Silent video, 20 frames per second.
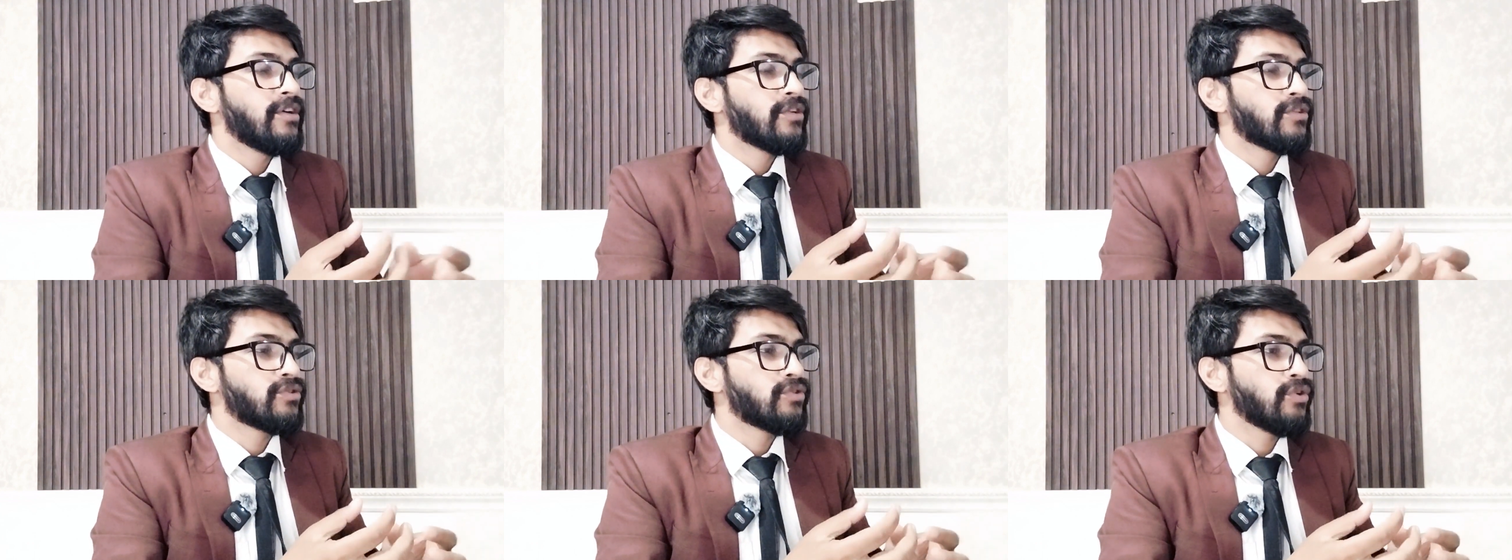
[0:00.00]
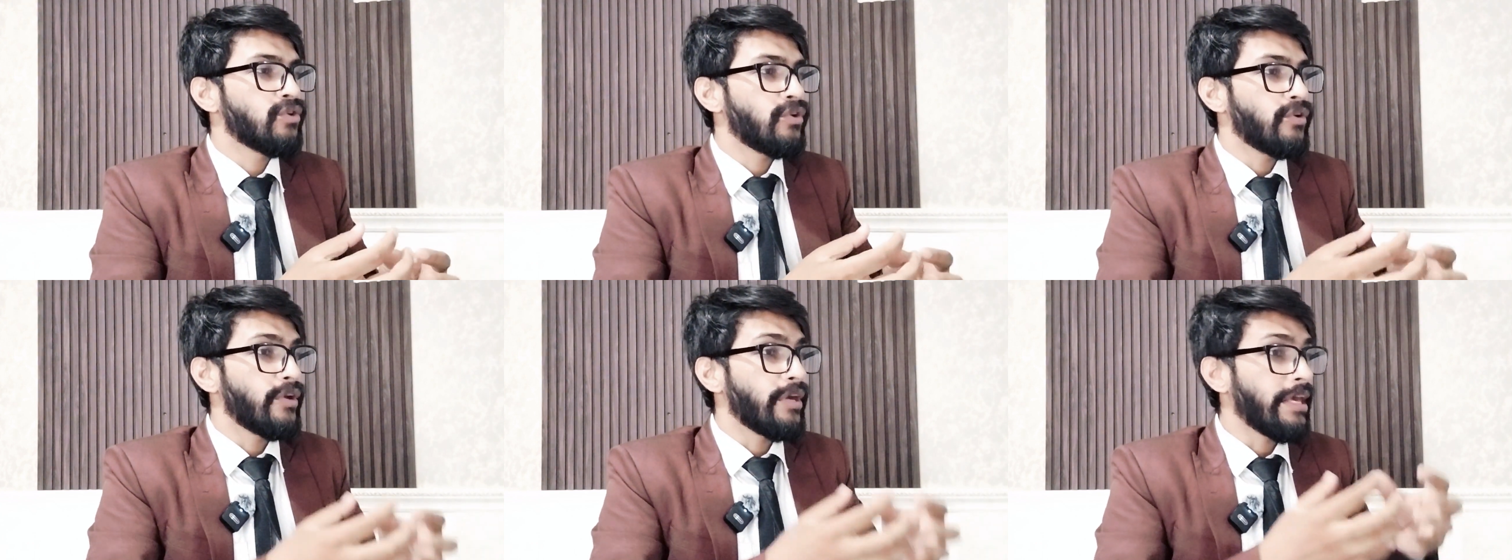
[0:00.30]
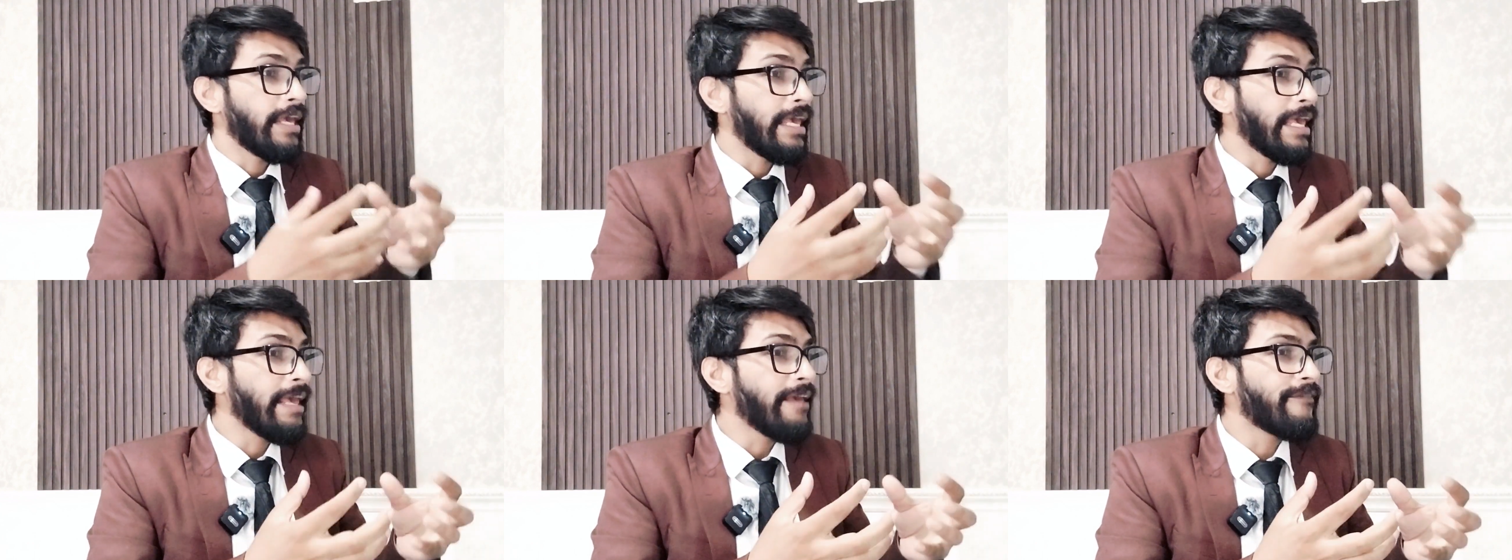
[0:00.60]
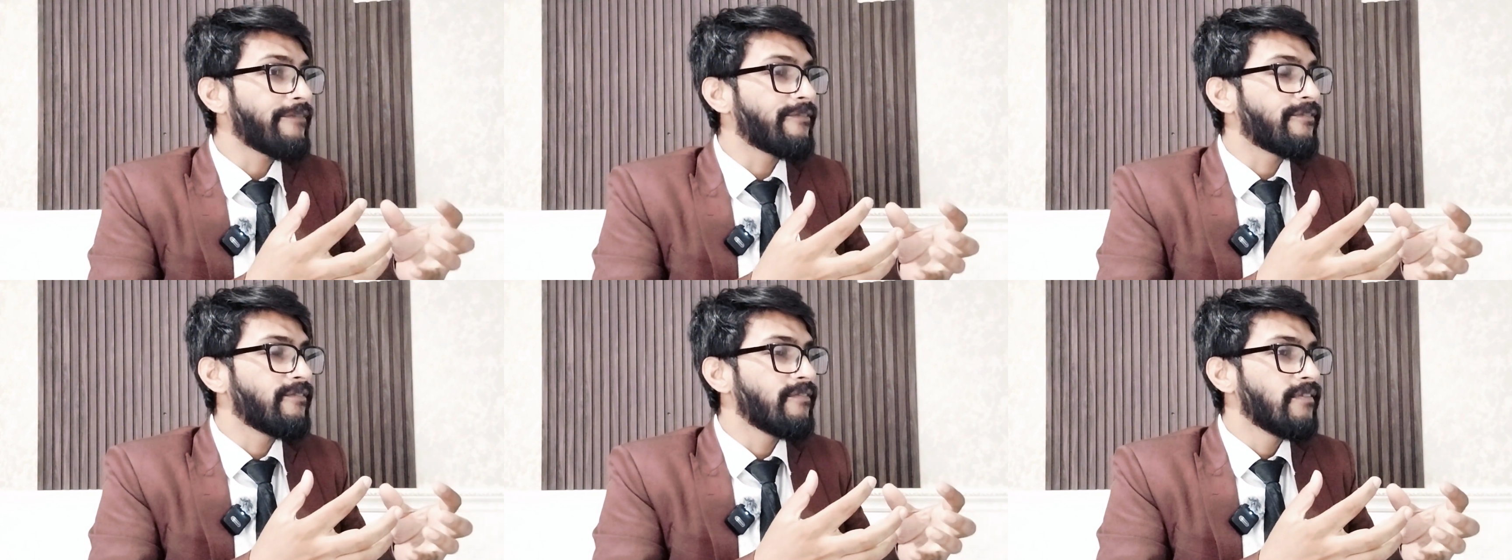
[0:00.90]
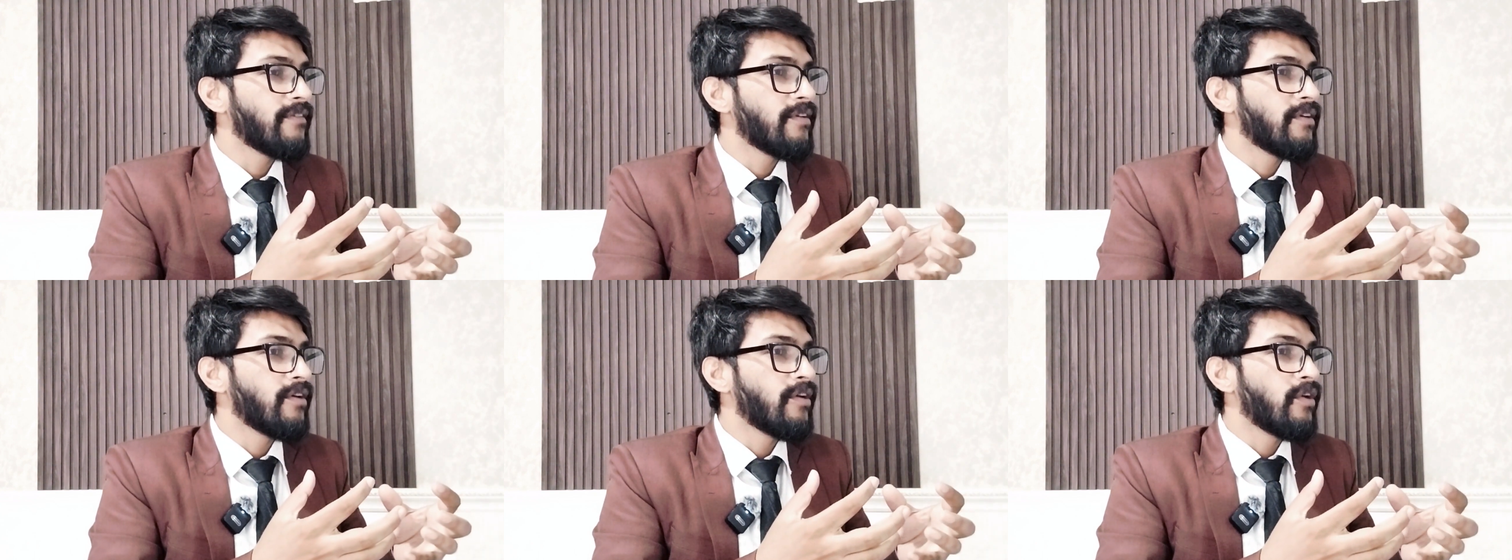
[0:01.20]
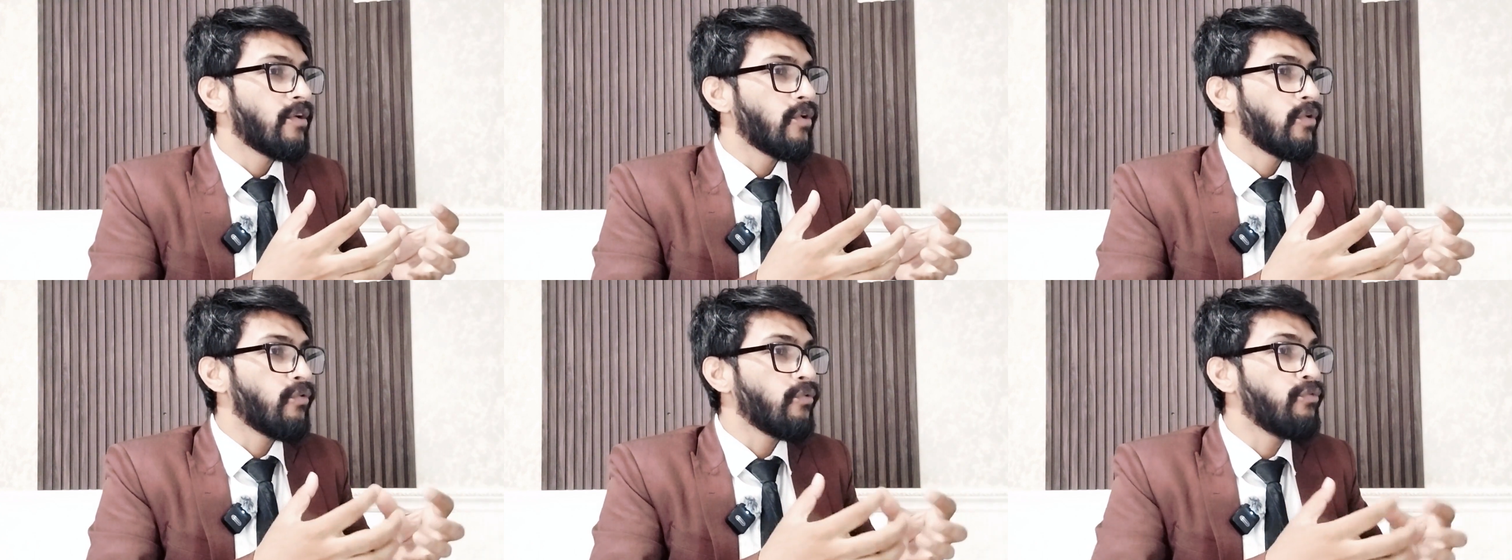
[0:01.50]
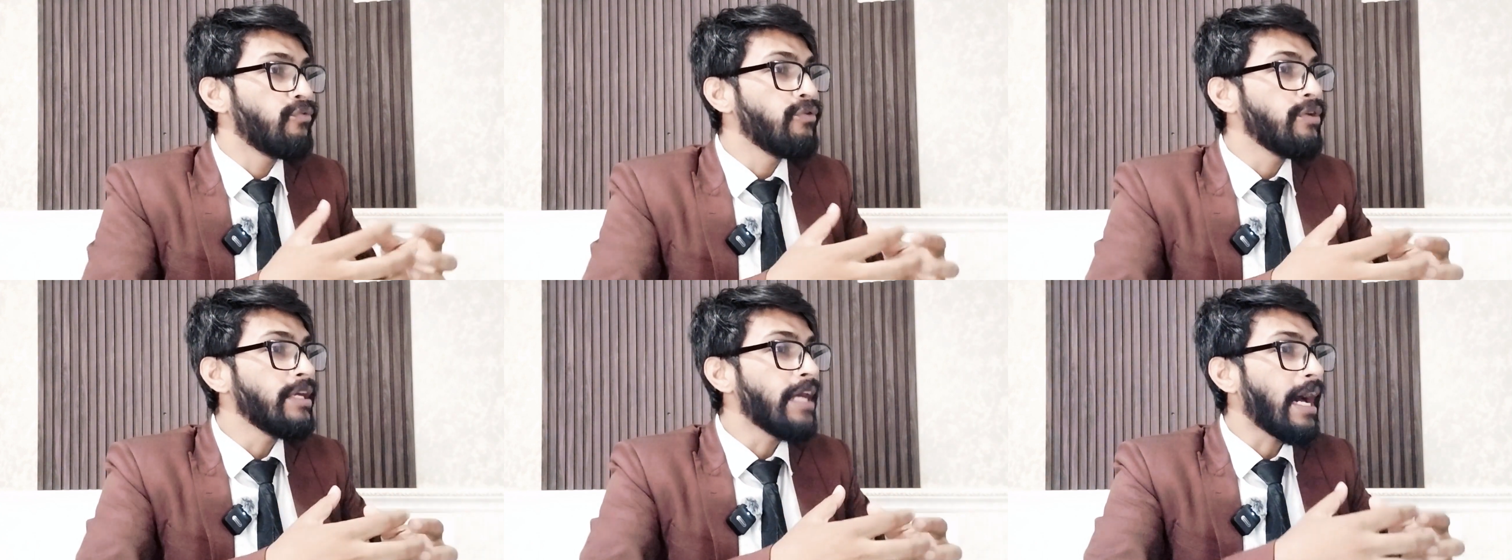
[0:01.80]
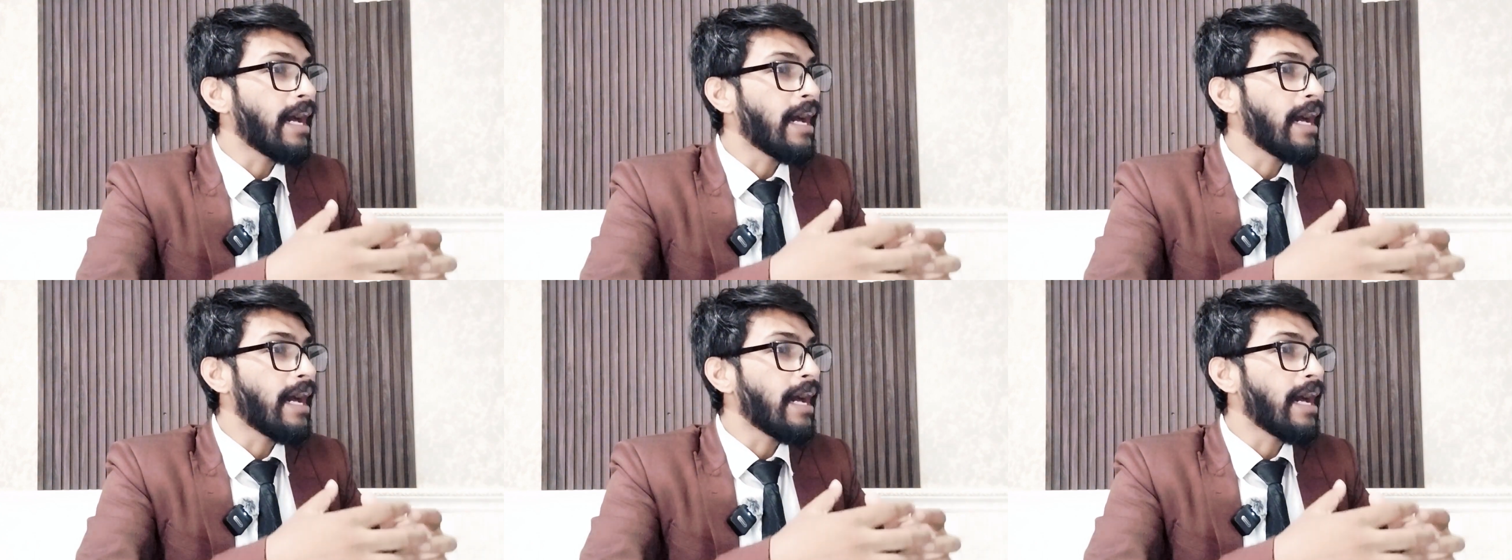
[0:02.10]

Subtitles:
So if we